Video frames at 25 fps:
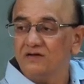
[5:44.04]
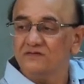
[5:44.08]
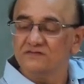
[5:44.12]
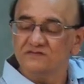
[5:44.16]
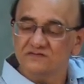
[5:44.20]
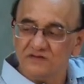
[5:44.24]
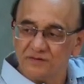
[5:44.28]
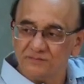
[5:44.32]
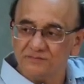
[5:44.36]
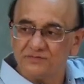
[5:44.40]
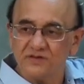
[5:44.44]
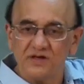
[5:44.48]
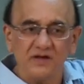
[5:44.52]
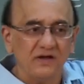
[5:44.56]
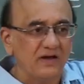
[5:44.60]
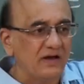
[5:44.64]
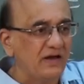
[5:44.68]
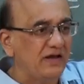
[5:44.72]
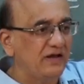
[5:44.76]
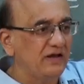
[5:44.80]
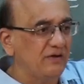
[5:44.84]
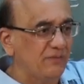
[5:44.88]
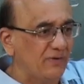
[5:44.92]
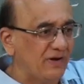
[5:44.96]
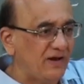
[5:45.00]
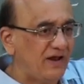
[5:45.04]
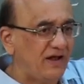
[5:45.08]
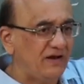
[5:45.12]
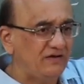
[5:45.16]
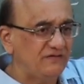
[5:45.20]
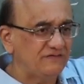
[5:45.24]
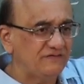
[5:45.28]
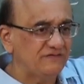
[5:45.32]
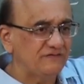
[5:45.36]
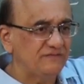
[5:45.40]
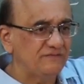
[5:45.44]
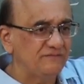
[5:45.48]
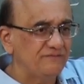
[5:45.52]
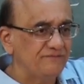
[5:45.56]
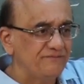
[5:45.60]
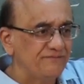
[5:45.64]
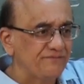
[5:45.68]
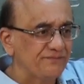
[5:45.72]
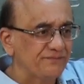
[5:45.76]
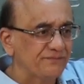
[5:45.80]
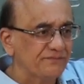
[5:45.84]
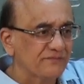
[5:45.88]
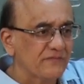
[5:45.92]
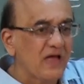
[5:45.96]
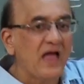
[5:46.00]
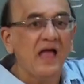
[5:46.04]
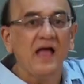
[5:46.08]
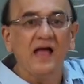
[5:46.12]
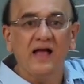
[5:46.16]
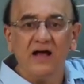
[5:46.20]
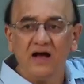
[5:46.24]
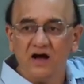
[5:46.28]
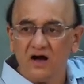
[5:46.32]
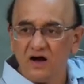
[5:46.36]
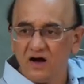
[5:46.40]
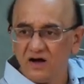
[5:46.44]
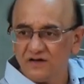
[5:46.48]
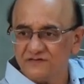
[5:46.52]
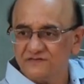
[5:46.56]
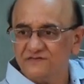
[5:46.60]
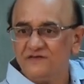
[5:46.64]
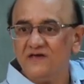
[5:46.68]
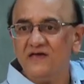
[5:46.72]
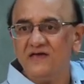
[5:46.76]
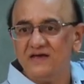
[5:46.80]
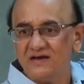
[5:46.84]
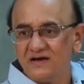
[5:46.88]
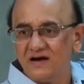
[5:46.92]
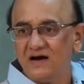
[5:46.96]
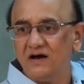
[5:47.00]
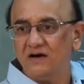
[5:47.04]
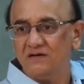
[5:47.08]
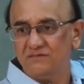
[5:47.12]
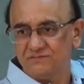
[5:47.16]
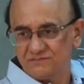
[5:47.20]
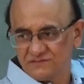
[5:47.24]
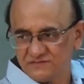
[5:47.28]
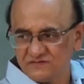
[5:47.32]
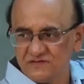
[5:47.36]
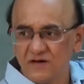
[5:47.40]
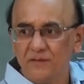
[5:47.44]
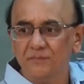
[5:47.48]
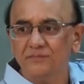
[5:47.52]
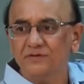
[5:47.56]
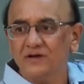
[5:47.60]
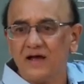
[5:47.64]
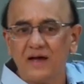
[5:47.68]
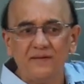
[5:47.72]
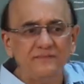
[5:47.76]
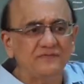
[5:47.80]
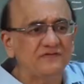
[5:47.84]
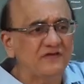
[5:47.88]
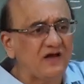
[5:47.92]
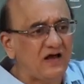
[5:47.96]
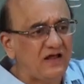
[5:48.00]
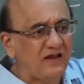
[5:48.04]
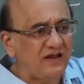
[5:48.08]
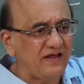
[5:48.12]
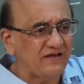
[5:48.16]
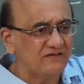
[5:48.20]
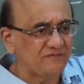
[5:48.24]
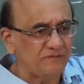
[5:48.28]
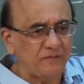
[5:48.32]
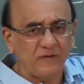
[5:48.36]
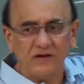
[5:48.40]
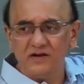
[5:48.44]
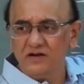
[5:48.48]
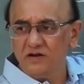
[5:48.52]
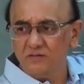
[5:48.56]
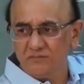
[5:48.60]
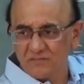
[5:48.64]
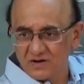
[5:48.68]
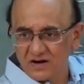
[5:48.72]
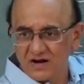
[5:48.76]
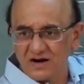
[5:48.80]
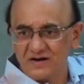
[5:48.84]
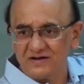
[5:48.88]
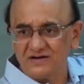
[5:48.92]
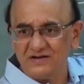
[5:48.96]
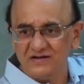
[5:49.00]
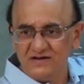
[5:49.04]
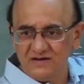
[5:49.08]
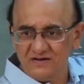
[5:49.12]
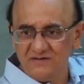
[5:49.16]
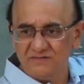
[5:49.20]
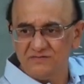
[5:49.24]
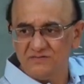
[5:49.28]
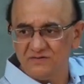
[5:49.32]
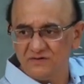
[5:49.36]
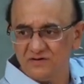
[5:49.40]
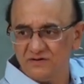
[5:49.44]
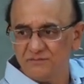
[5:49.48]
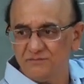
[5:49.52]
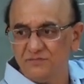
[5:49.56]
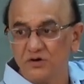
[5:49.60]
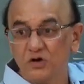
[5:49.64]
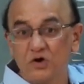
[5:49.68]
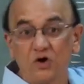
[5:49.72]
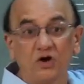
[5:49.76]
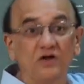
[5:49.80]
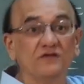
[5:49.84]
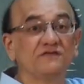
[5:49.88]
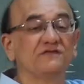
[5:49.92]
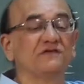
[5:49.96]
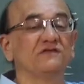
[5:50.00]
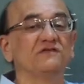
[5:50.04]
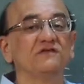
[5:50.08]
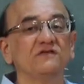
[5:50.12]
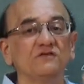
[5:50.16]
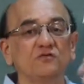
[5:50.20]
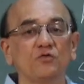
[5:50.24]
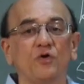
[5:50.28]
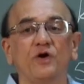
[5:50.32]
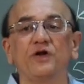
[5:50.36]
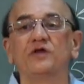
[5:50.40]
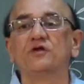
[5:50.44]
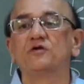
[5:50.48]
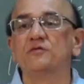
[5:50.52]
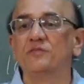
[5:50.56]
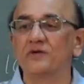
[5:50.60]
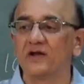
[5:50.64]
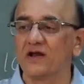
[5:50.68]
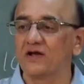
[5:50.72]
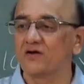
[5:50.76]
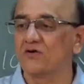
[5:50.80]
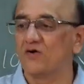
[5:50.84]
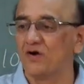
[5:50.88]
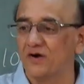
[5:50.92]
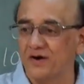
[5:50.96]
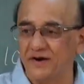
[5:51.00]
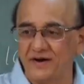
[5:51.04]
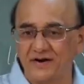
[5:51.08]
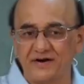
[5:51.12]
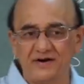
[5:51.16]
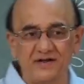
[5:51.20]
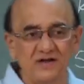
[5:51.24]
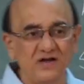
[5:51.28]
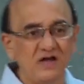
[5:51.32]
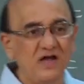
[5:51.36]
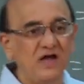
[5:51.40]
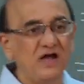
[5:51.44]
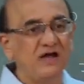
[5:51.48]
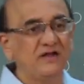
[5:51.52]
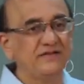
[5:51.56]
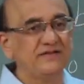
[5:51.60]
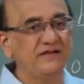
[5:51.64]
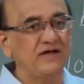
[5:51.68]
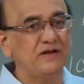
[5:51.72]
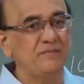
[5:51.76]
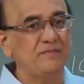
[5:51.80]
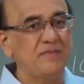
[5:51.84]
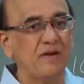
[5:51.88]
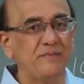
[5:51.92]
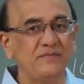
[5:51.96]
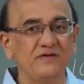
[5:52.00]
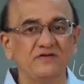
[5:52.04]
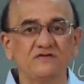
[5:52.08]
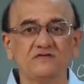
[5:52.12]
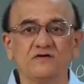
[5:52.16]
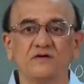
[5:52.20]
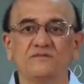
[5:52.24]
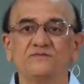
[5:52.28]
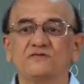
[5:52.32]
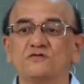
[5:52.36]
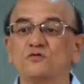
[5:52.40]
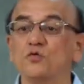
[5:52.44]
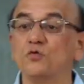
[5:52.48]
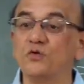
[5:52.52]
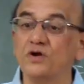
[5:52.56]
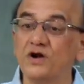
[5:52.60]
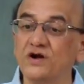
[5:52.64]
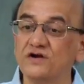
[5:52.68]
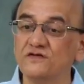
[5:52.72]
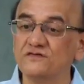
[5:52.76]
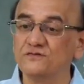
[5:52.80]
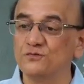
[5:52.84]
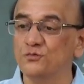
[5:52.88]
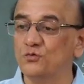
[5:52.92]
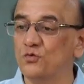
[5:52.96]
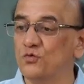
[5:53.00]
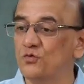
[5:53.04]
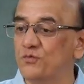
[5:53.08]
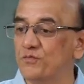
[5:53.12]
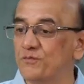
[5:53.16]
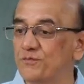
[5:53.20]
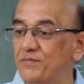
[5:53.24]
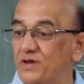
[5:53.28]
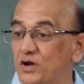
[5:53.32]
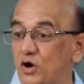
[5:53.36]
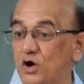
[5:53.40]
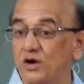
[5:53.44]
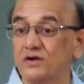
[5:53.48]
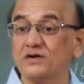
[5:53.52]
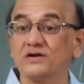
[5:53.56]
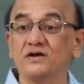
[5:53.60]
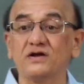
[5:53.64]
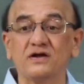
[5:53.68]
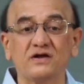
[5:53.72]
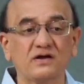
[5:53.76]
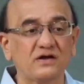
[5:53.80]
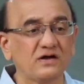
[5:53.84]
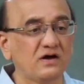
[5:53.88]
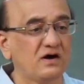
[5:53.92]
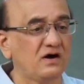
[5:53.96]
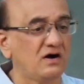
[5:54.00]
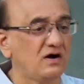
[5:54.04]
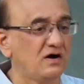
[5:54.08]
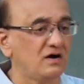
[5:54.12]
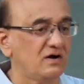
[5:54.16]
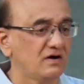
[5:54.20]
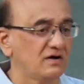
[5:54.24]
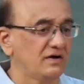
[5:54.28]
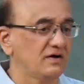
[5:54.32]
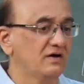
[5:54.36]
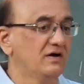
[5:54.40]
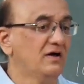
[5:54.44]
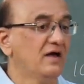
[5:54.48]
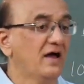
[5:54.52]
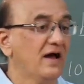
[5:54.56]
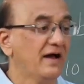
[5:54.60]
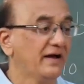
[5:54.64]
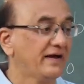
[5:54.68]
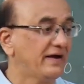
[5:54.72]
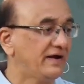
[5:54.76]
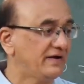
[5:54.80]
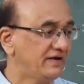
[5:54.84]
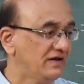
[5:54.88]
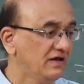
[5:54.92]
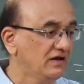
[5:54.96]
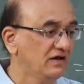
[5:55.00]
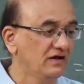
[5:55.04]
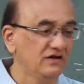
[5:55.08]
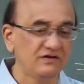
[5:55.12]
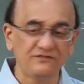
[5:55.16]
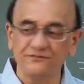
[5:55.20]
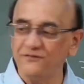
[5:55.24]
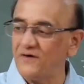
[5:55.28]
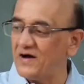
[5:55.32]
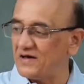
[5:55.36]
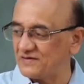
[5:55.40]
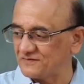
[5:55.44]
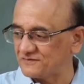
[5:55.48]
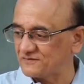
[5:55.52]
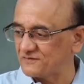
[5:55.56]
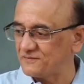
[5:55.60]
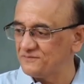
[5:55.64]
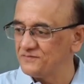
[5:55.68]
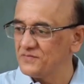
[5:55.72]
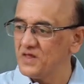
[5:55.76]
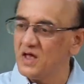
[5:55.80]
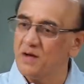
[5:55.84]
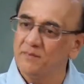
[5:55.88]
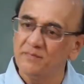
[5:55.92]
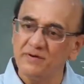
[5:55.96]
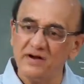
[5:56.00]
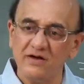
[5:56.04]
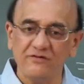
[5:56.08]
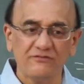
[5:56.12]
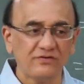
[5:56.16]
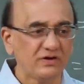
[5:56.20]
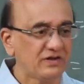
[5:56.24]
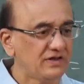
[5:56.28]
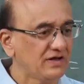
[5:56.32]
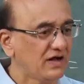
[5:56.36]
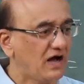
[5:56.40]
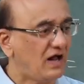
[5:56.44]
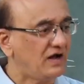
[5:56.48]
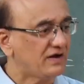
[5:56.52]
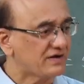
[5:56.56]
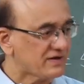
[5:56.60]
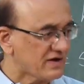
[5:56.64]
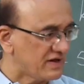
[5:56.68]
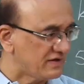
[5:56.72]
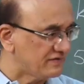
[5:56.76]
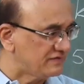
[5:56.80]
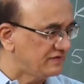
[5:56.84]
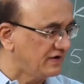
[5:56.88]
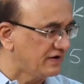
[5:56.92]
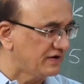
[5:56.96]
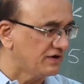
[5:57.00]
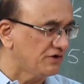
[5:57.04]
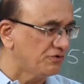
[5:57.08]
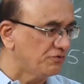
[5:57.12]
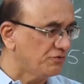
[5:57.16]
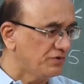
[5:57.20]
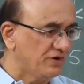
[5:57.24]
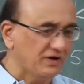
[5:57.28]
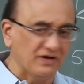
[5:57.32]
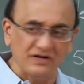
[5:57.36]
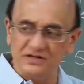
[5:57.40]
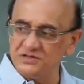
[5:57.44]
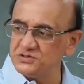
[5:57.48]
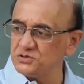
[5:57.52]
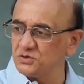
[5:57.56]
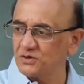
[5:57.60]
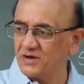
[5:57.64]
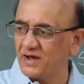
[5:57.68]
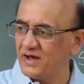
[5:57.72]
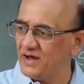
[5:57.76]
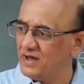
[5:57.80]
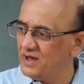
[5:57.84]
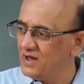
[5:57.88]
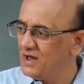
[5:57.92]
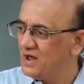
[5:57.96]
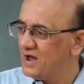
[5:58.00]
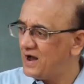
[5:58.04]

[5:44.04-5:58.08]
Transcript: Zamte. Anyone else? Uh, see, sometimes I will explain in Marathi uh, because this is going to be recorded. There may be some students who may not uh, get English fast, but everything I will translate it to English, okay?